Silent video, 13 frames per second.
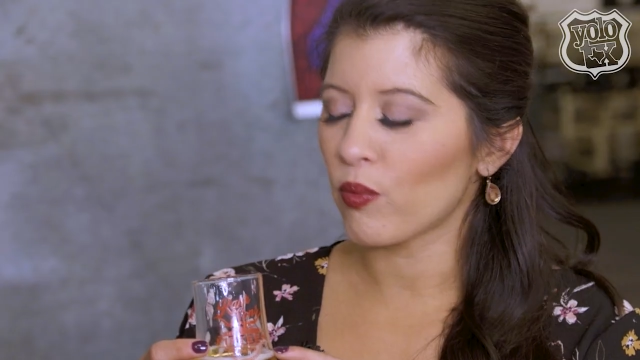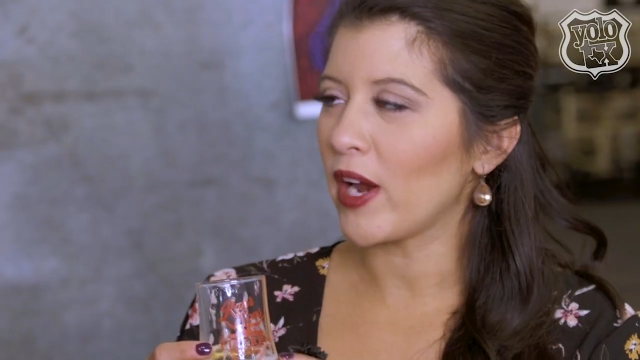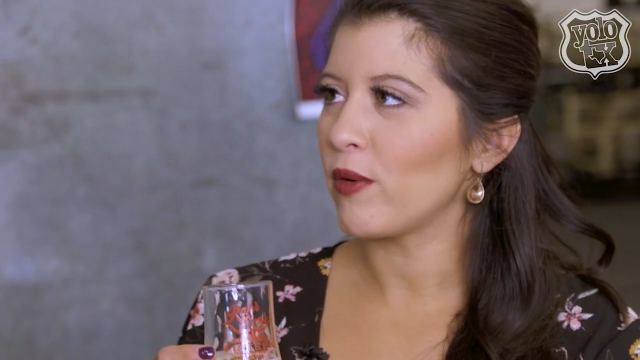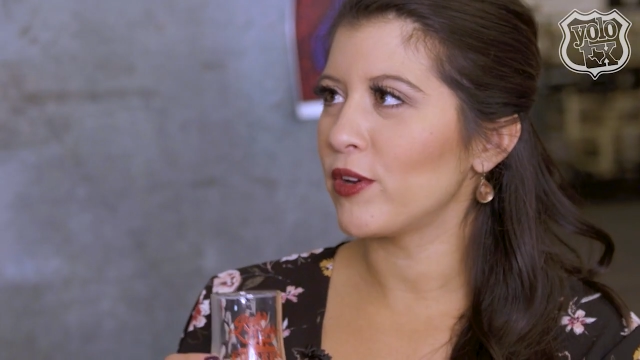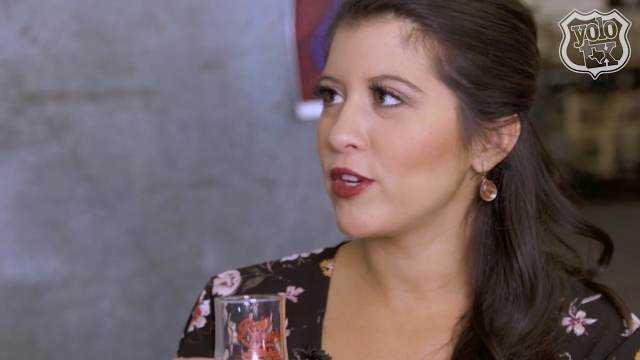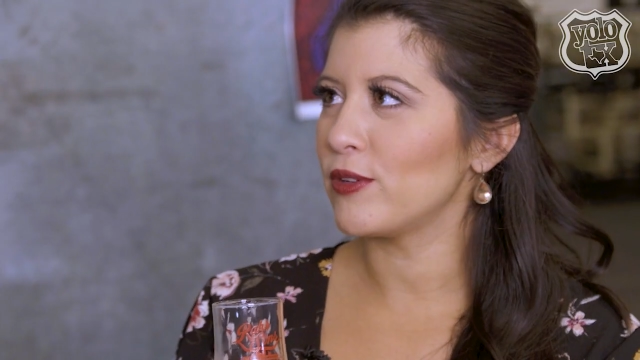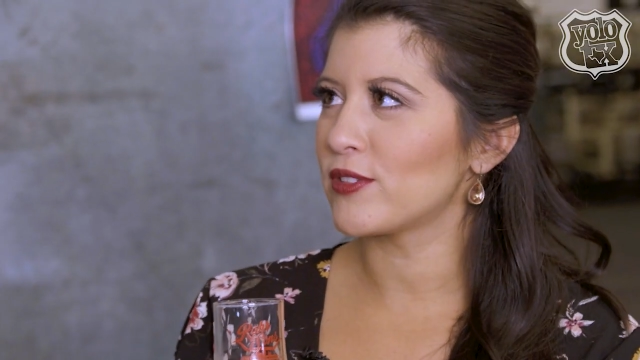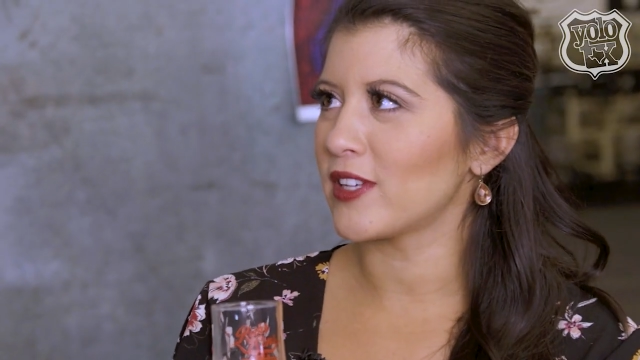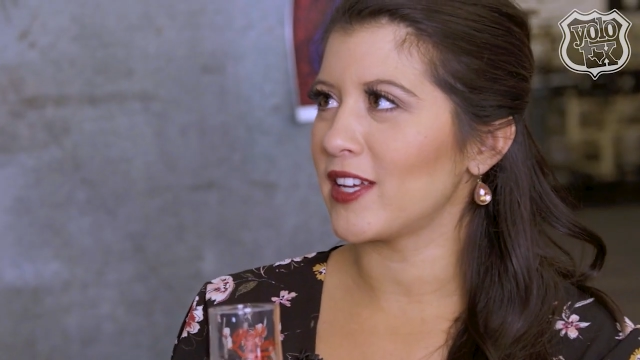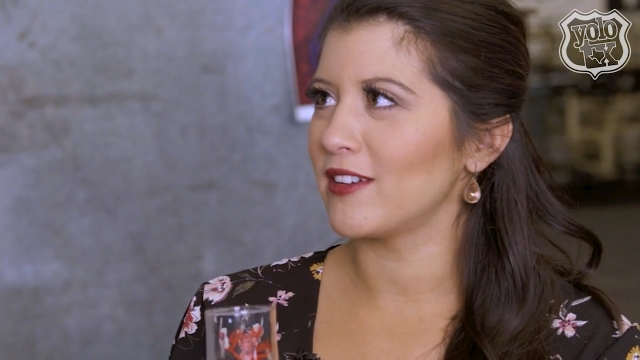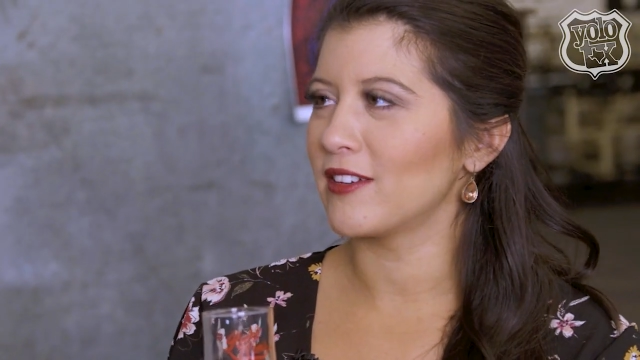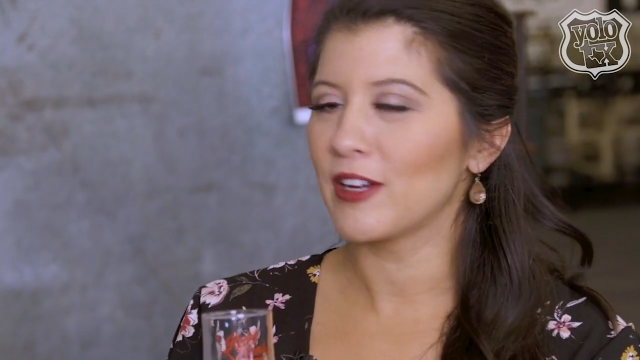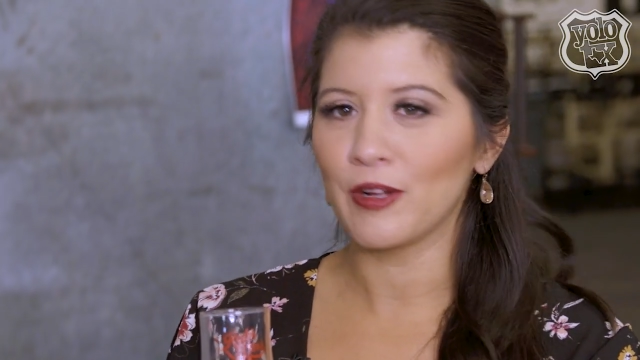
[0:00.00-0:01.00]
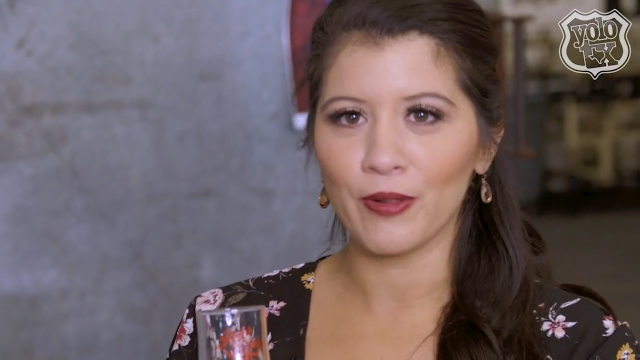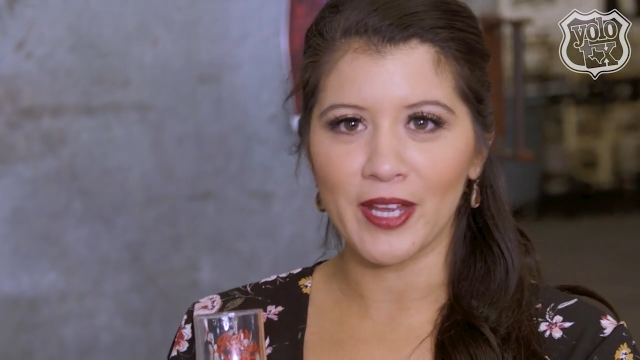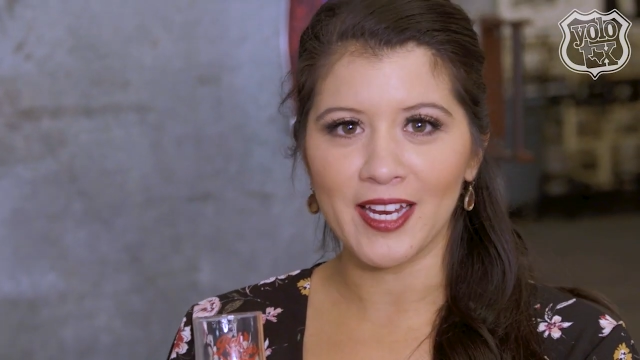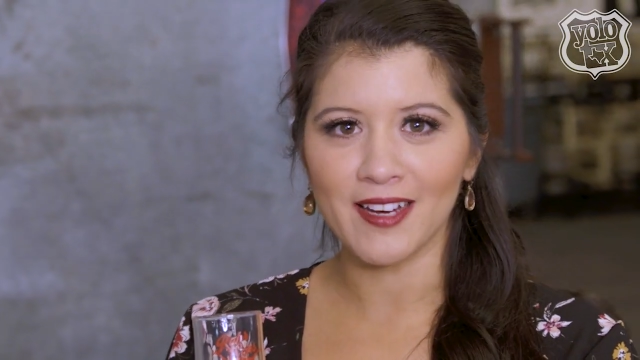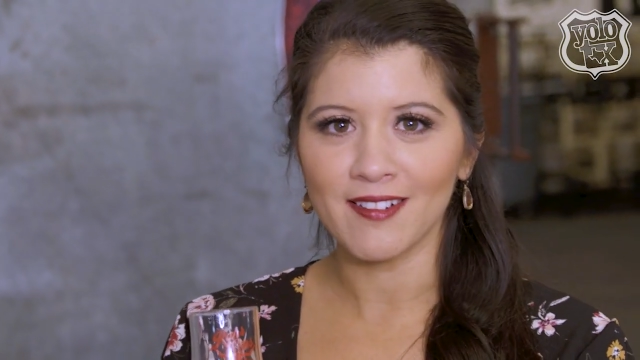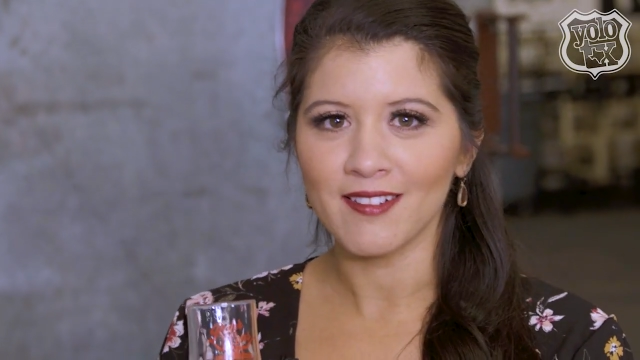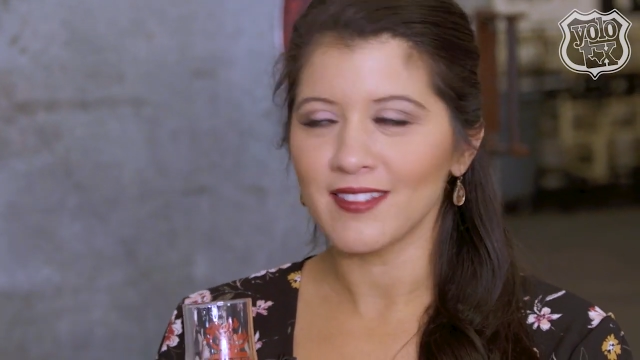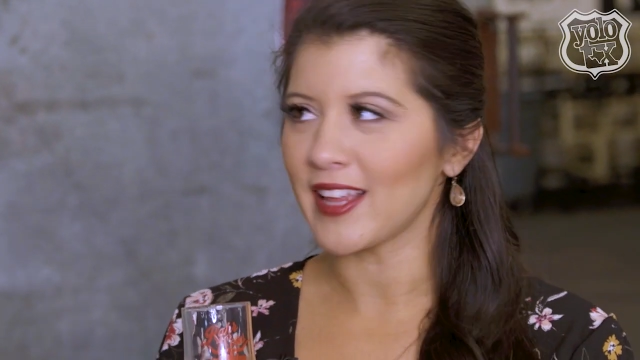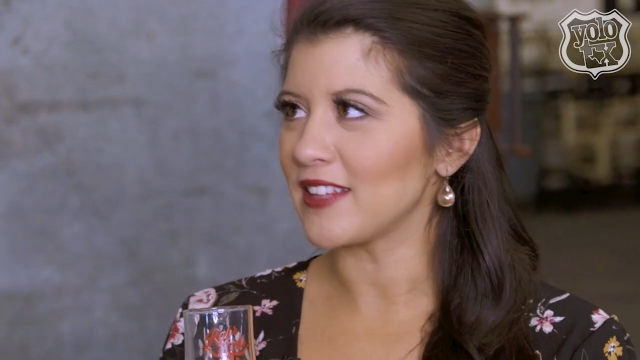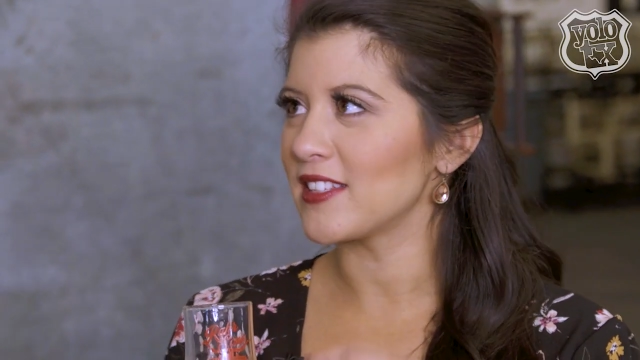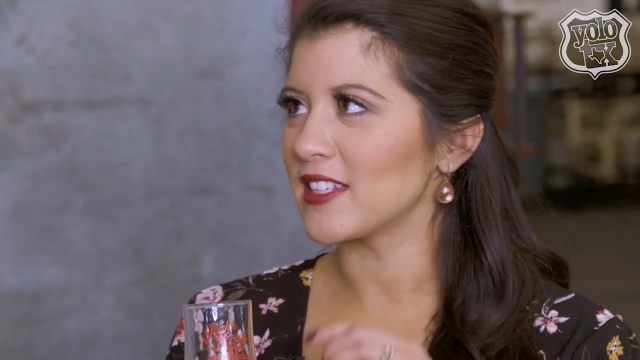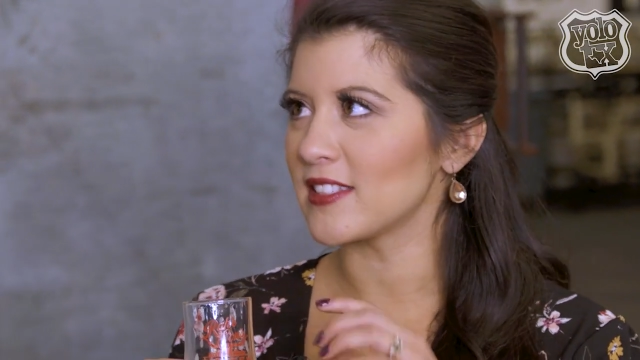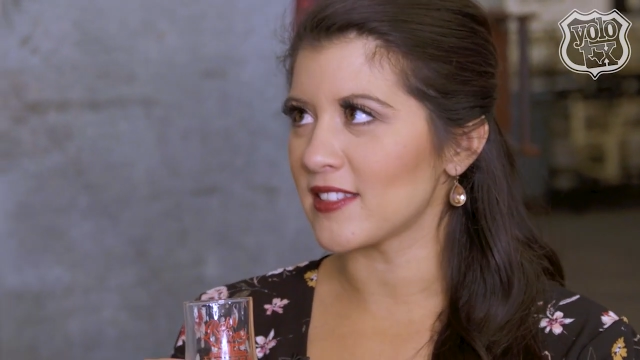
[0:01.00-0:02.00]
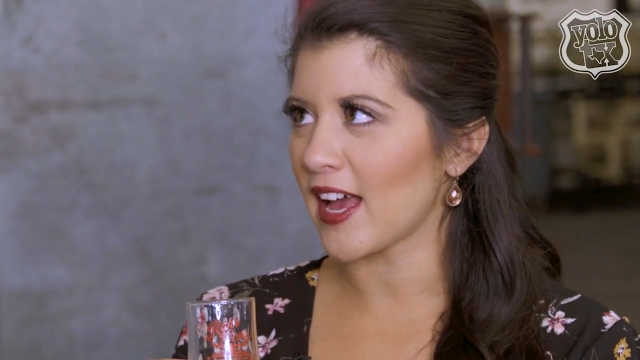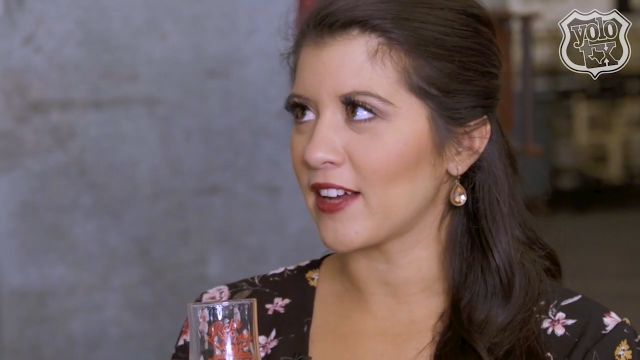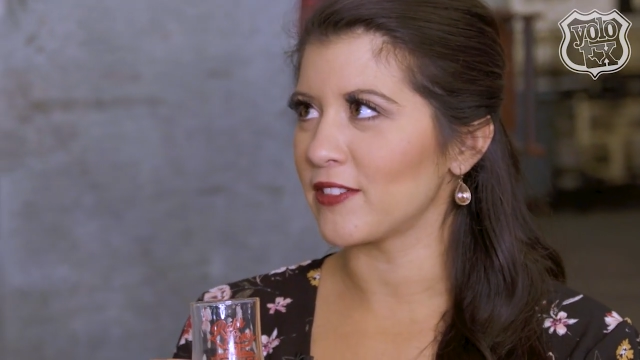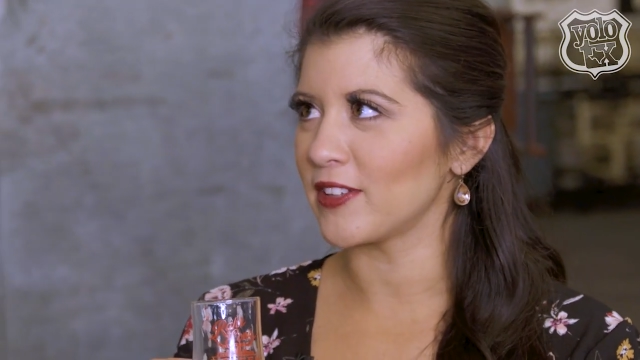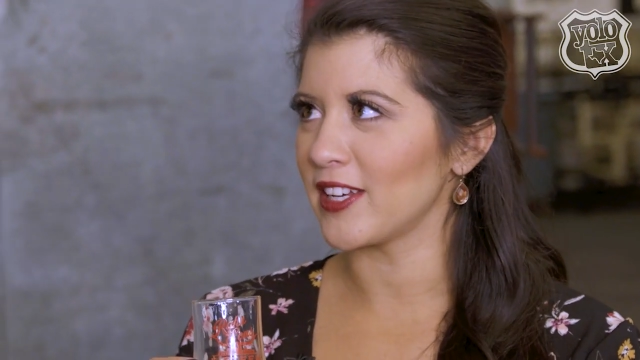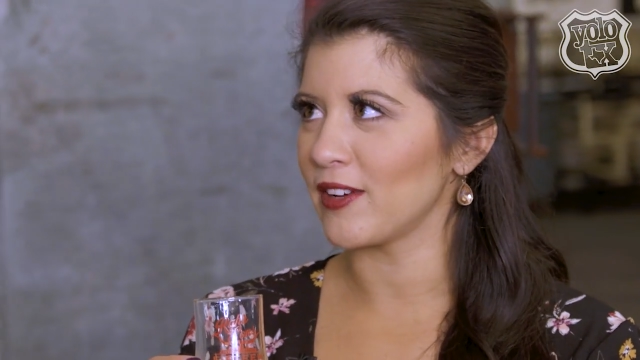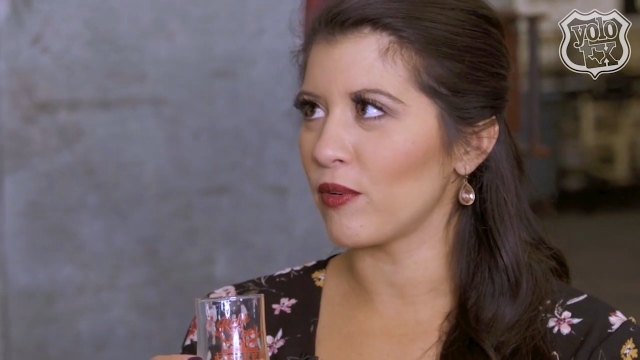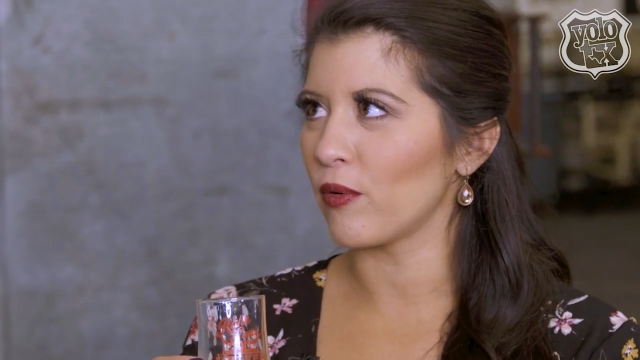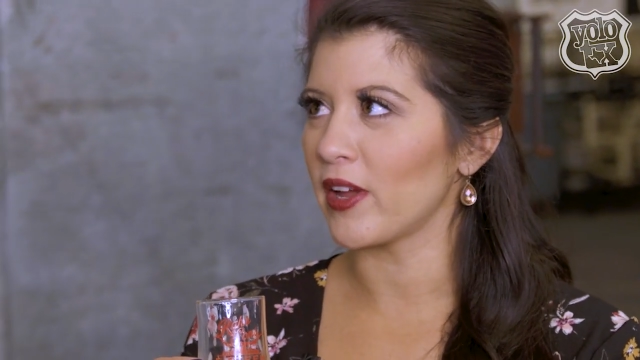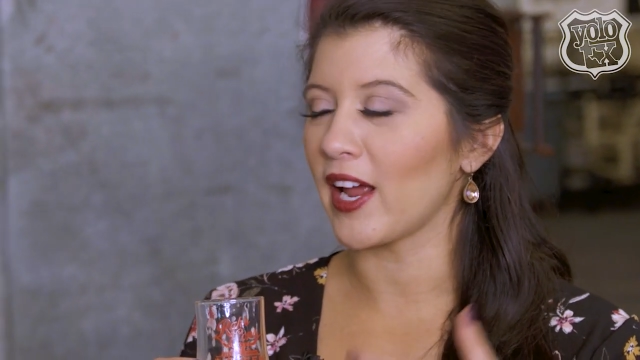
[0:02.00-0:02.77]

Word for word: Right when you said clean, that's exactly yeah.